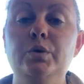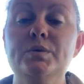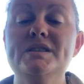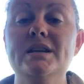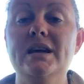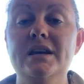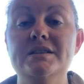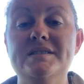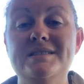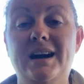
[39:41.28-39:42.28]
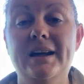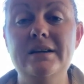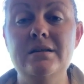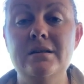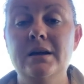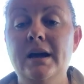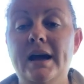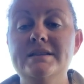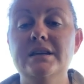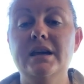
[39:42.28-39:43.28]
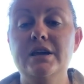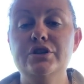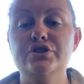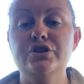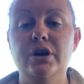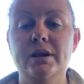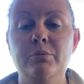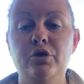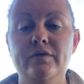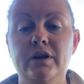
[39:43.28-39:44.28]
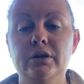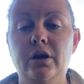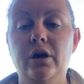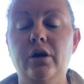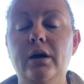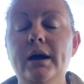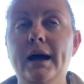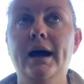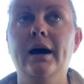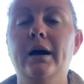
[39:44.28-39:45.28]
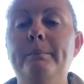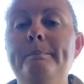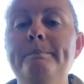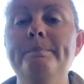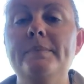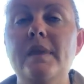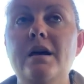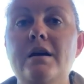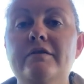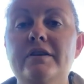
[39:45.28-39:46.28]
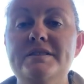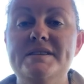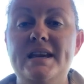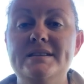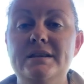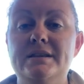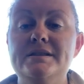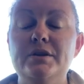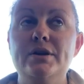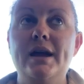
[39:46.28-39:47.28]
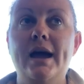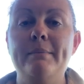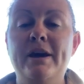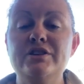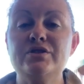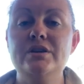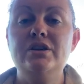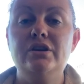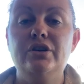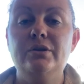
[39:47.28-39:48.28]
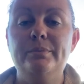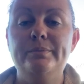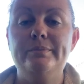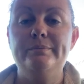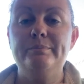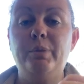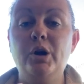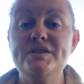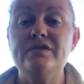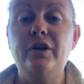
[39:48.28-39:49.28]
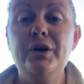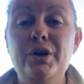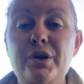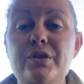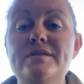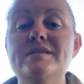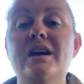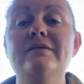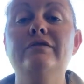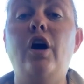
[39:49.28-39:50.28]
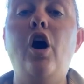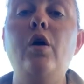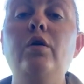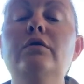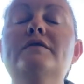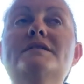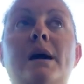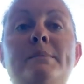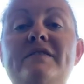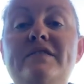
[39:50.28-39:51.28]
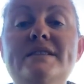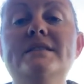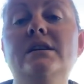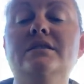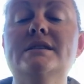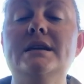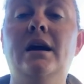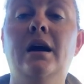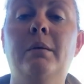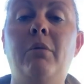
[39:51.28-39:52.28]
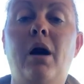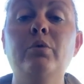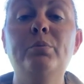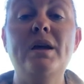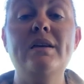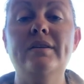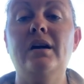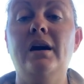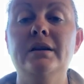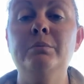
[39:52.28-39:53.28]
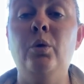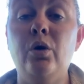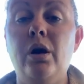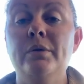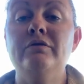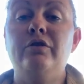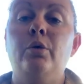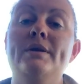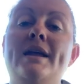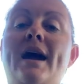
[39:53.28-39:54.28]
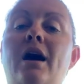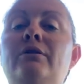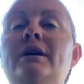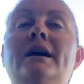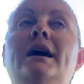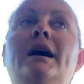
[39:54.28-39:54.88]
tools to get you started and to get your journey moving along for the season. So yeah, make sure you post photos, get involved, come and visit. I will be at the garden more going forward now.